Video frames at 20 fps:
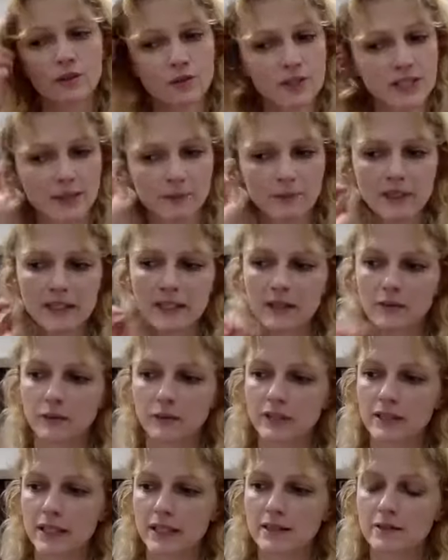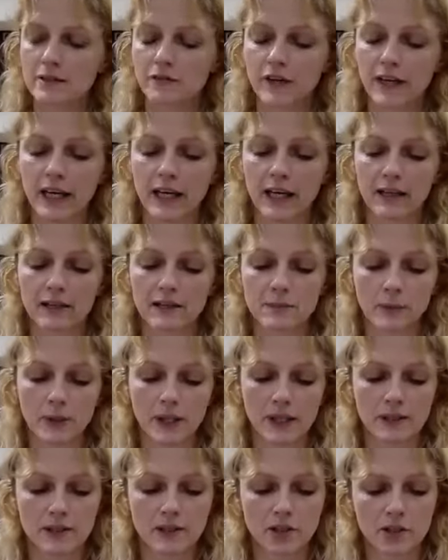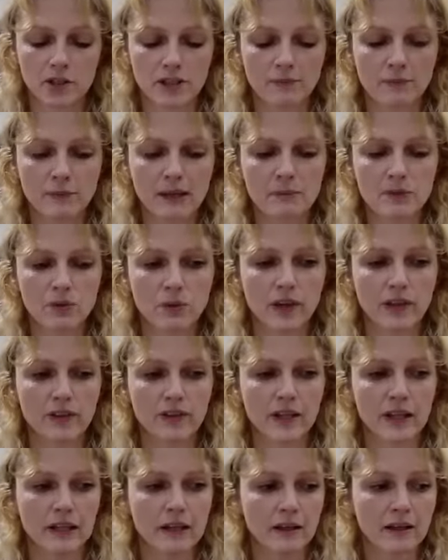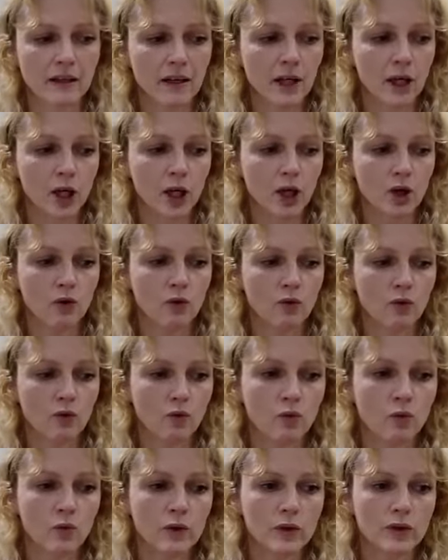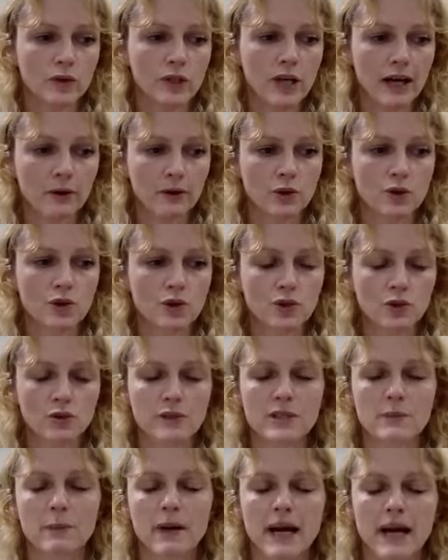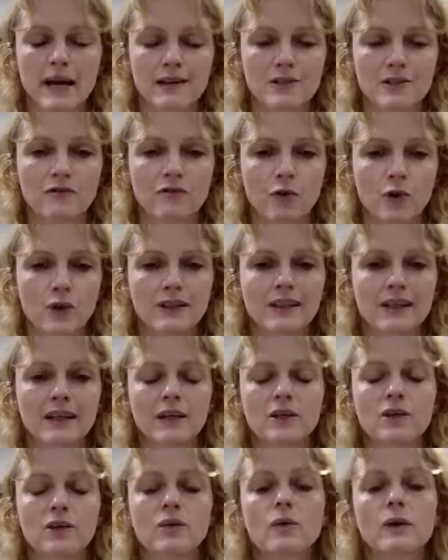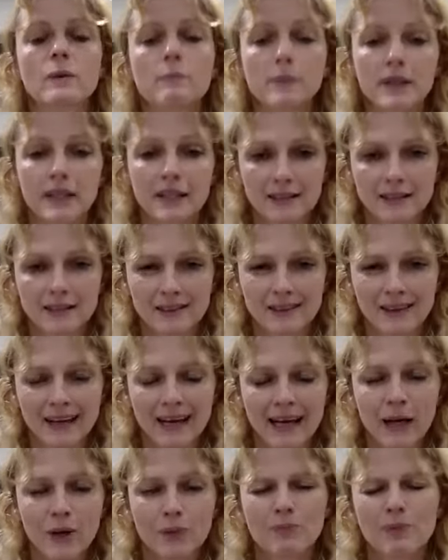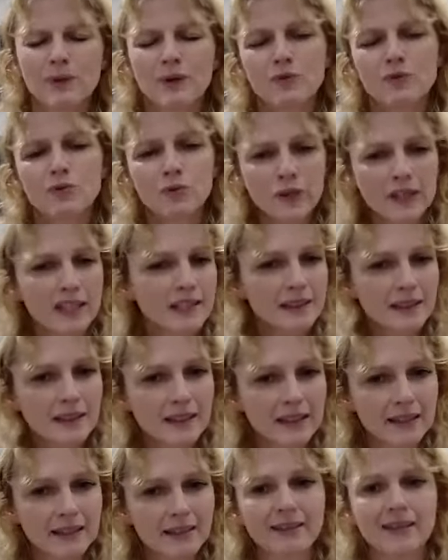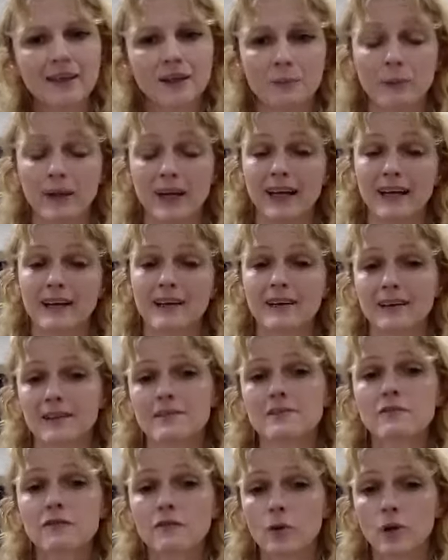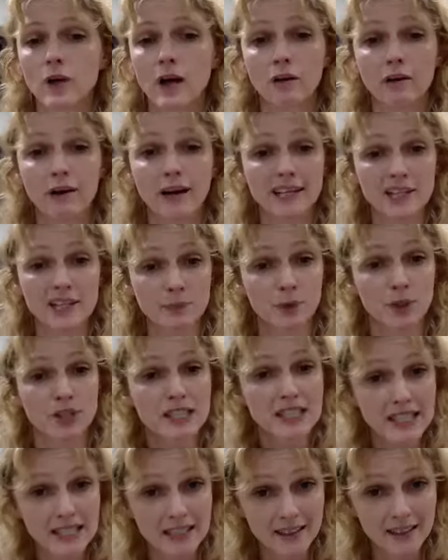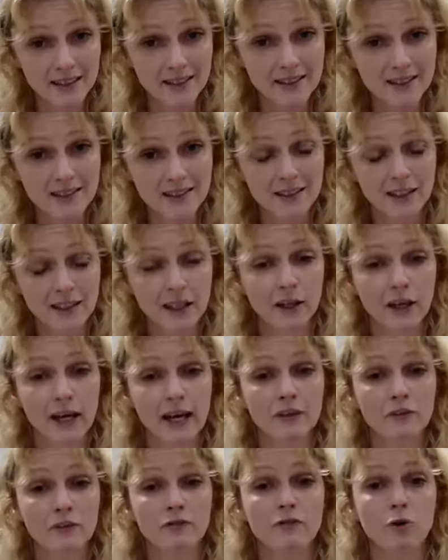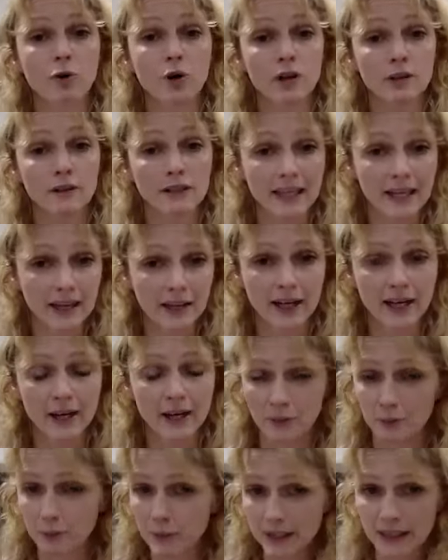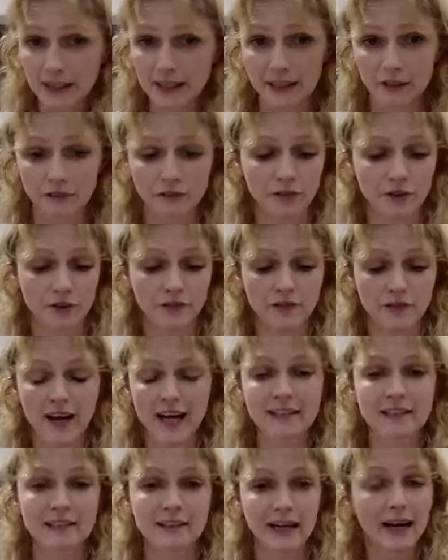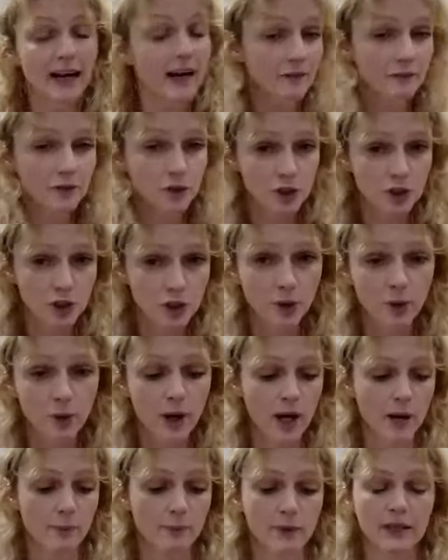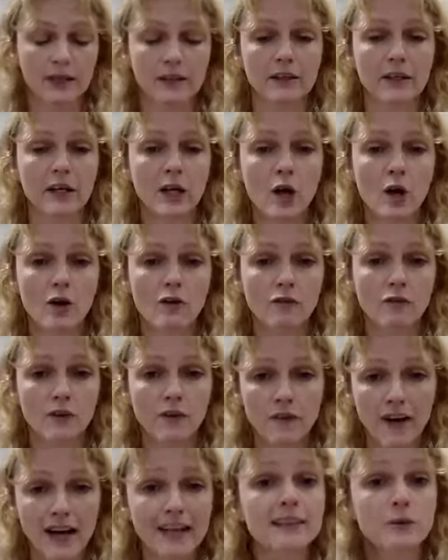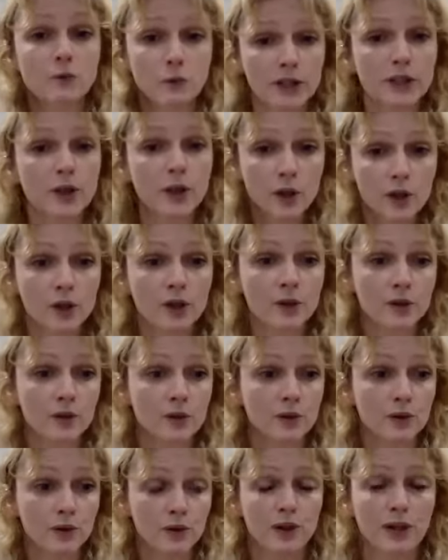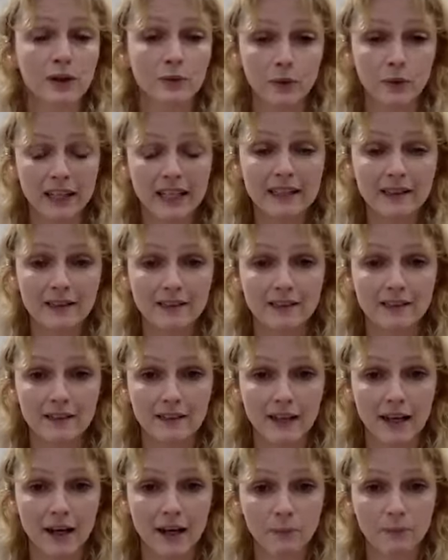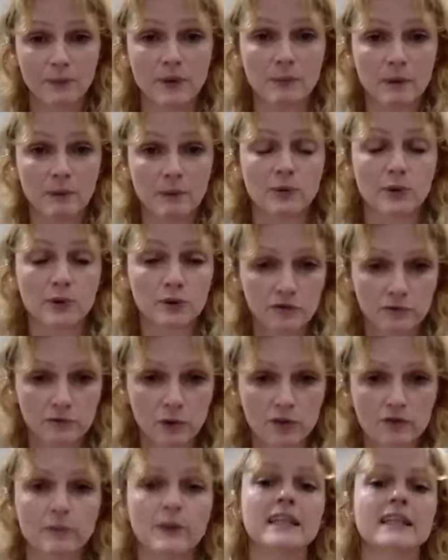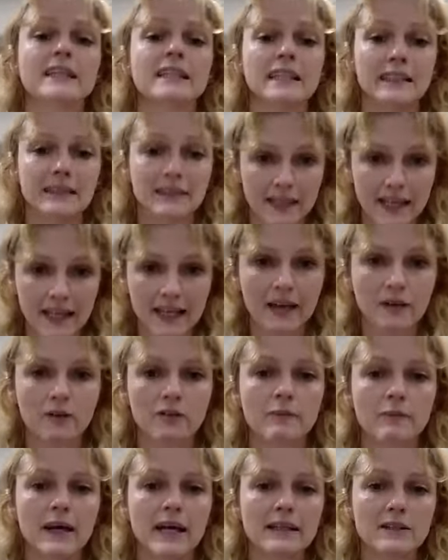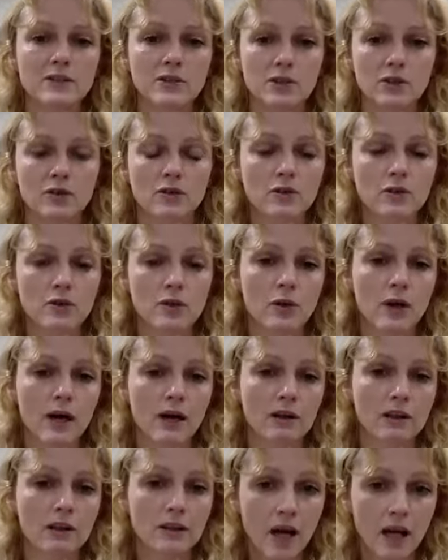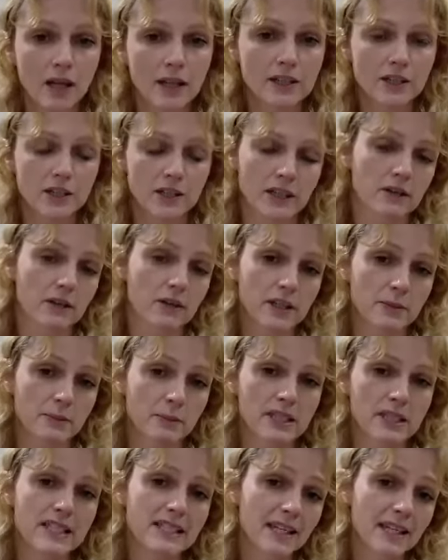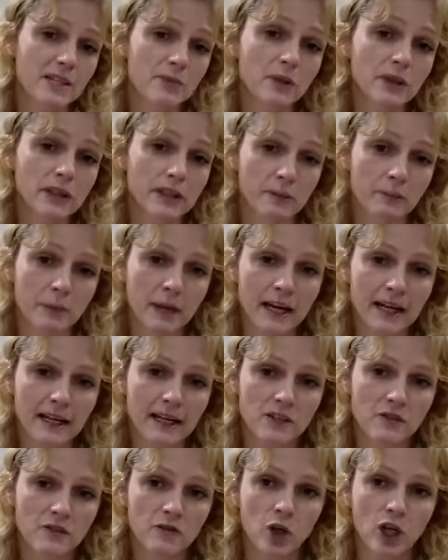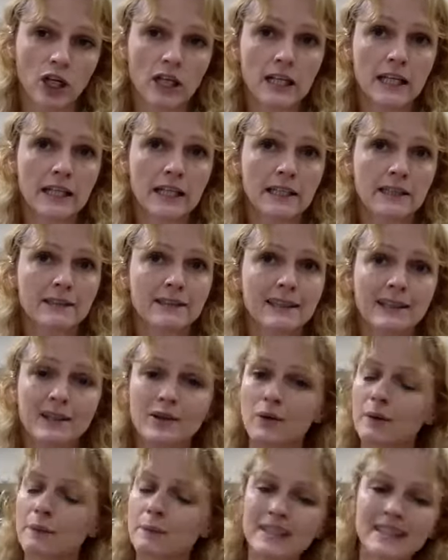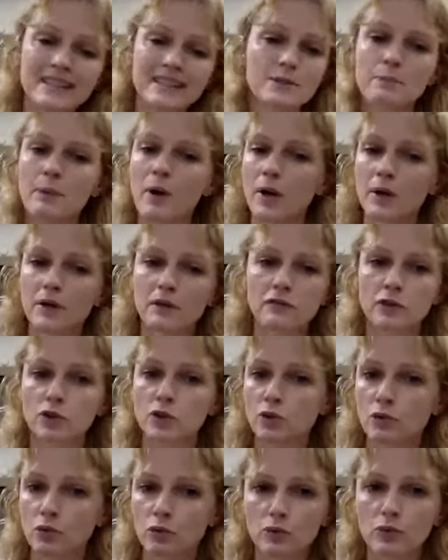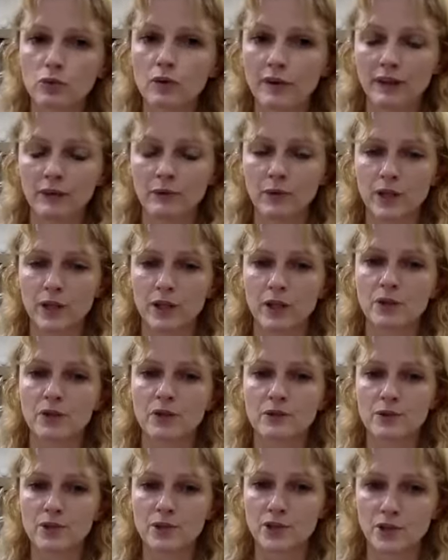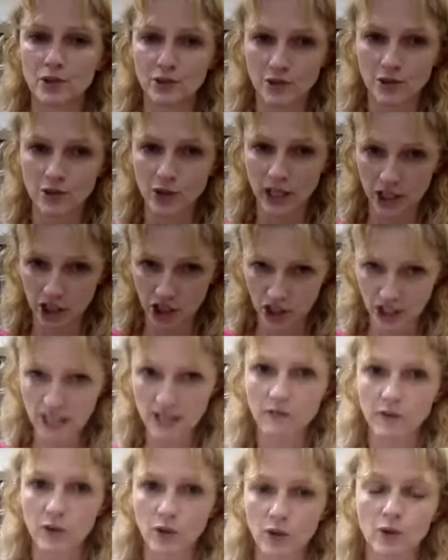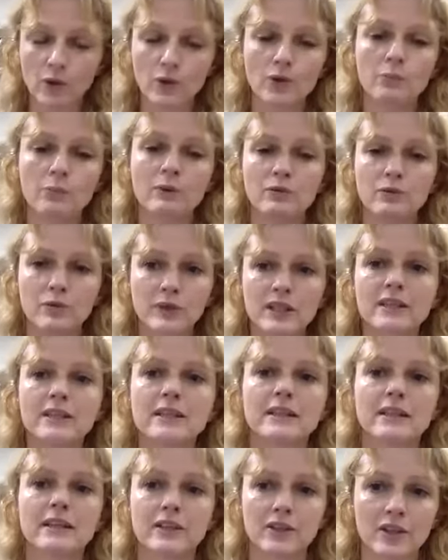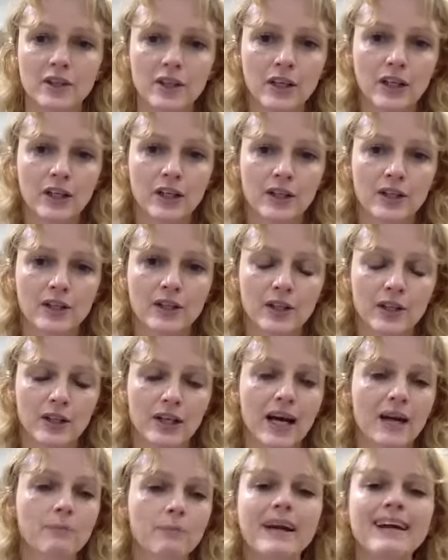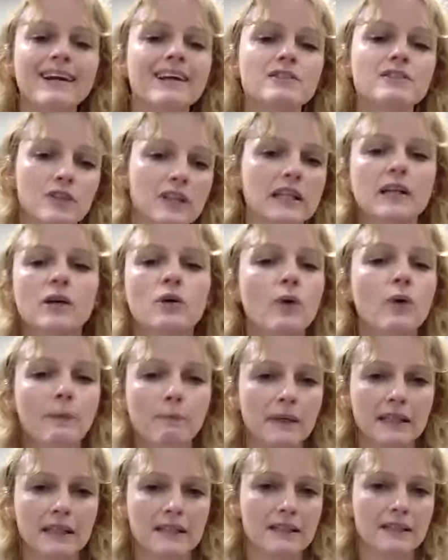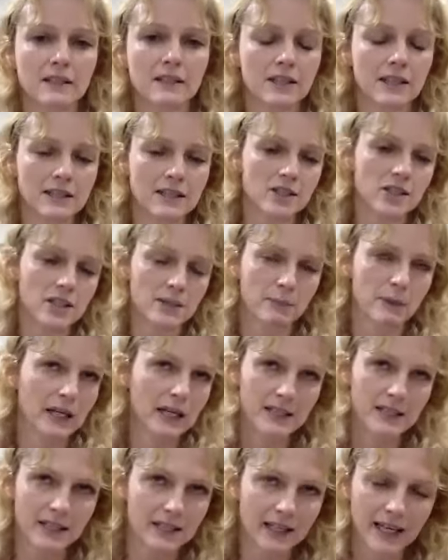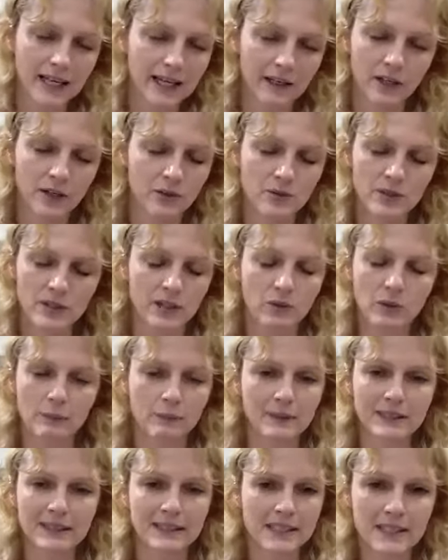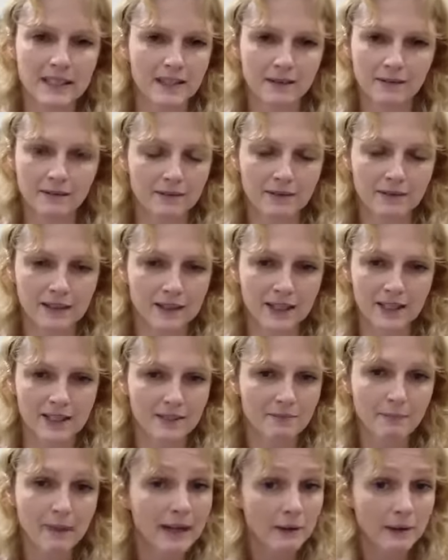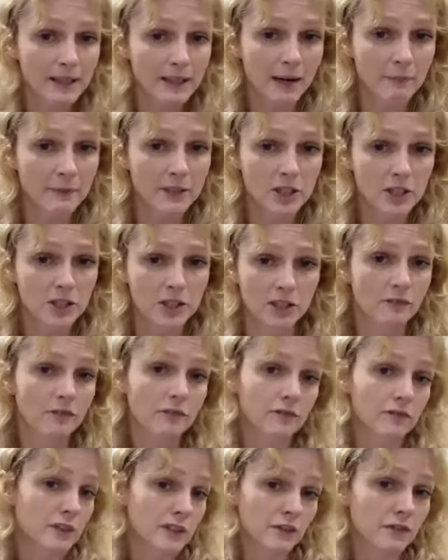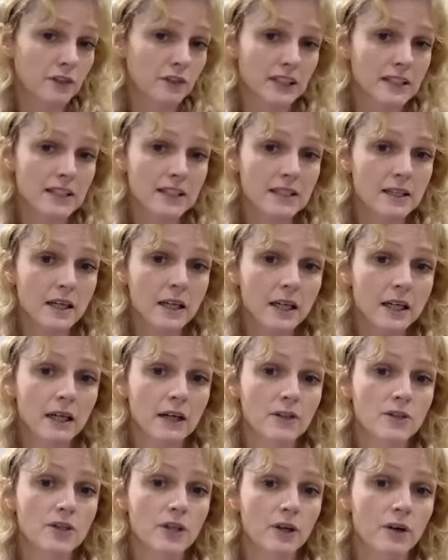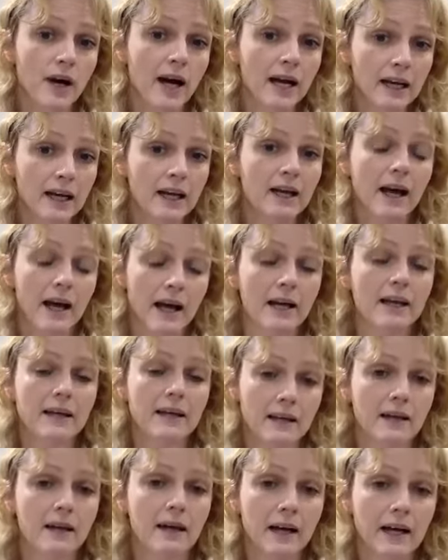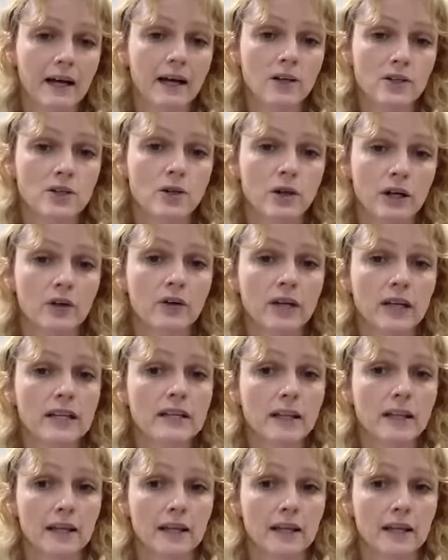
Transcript: something that we tend to forget as Pilates teachers, sometimes we think our students pay us for the equipment, but really they're paying us for our expertise and for the accountability, for the fact that they have to show up, and for the fact that we know that we can help them improve movement and get out of pain. So our knowledge and our expertise, that's what they're paying us for. The equipment is part of a tool that we use to achieve the goal, but really they're not paying us for the equipment. And just because they can't use the equipment doesn't make that much difference. So I also agree that,